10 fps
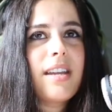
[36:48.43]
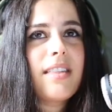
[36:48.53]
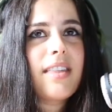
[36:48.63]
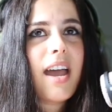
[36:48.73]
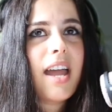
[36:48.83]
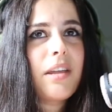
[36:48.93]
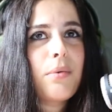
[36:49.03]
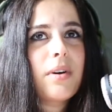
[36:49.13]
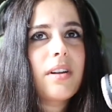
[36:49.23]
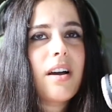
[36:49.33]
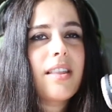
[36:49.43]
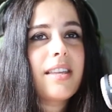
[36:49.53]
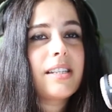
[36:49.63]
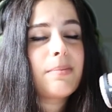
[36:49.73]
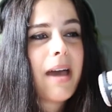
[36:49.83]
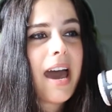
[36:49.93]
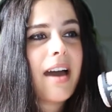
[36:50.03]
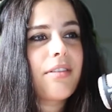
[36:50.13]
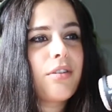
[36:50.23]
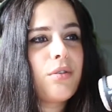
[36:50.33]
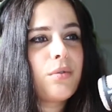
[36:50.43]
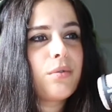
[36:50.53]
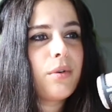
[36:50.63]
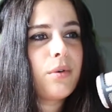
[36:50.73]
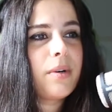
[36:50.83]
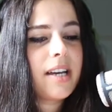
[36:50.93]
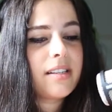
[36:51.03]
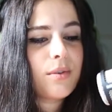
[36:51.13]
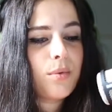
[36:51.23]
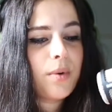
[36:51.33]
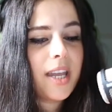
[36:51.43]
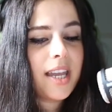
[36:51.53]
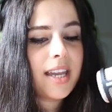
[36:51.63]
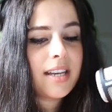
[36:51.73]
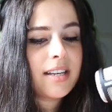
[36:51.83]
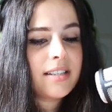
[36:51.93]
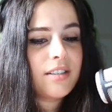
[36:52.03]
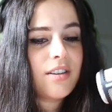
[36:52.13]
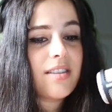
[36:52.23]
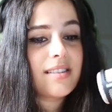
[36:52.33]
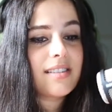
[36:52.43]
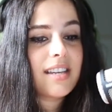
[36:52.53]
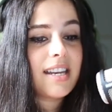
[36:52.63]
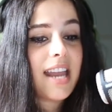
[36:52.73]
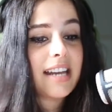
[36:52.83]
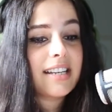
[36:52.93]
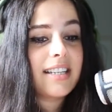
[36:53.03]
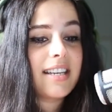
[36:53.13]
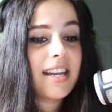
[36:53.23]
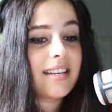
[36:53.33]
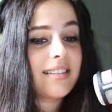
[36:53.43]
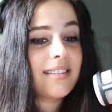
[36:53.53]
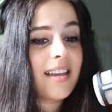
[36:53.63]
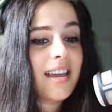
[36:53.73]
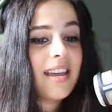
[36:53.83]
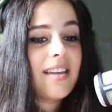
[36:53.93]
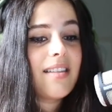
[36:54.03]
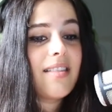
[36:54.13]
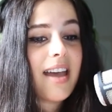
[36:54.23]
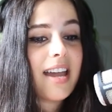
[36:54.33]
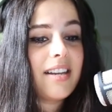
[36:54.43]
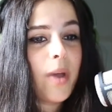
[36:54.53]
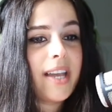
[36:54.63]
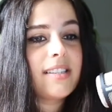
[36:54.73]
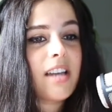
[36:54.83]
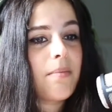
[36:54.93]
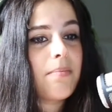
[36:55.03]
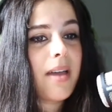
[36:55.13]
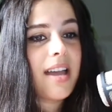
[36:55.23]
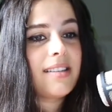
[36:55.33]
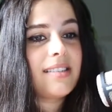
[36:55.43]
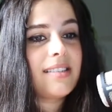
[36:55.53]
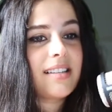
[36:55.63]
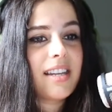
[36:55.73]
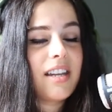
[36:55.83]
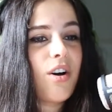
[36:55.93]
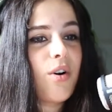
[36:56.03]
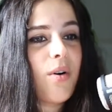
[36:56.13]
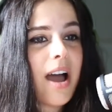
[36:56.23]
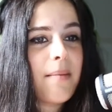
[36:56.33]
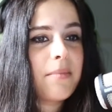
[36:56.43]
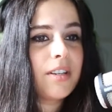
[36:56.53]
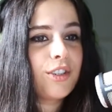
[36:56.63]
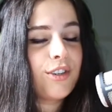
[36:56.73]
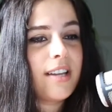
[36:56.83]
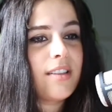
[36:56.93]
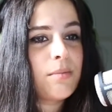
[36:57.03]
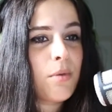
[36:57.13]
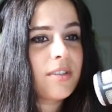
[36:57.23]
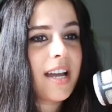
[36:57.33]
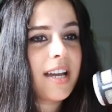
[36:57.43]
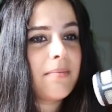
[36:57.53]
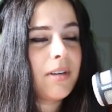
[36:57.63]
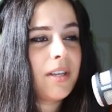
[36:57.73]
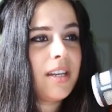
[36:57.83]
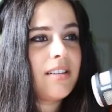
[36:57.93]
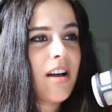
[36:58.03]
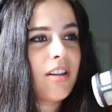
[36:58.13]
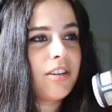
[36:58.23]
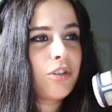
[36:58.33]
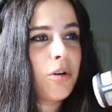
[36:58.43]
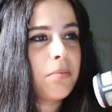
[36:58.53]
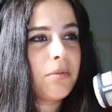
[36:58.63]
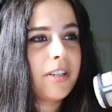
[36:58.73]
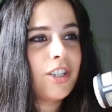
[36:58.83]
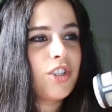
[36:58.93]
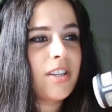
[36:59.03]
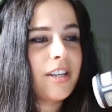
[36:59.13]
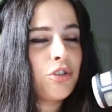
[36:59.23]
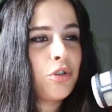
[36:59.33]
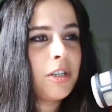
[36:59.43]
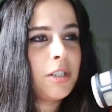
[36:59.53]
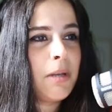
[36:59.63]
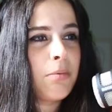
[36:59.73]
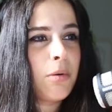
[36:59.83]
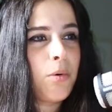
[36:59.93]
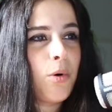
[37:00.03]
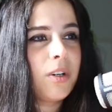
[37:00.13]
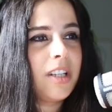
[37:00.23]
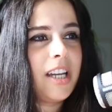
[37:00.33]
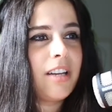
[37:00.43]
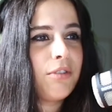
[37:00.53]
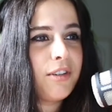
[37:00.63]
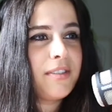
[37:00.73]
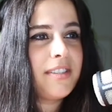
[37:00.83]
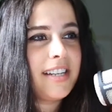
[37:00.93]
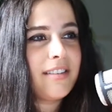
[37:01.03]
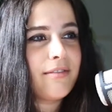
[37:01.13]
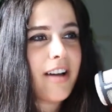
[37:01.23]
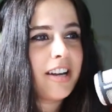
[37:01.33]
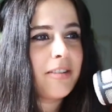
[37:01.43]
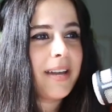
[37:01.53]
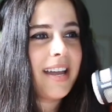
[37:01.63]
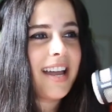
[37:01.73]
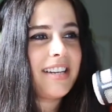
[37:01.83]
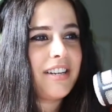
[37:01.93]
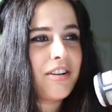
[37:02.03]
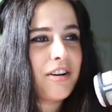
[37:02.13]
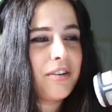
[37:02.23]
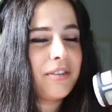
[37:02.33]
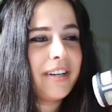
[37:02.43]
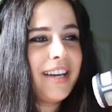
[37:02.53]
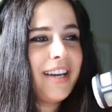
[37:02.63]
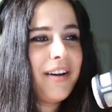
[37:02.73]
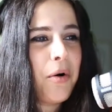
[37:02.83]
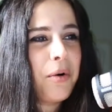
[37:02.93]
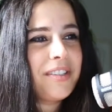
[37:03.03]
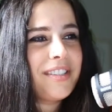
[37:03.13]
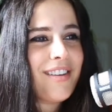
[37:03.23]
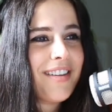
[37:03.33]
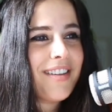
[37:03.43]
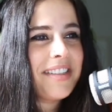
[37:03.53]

think that anyone on this path who has awakened to this connectedness then wakes up and says like, "Oh, I'm going to create this multi-billion-dollar corporation that treats people poorly and ruins the environment and hoards all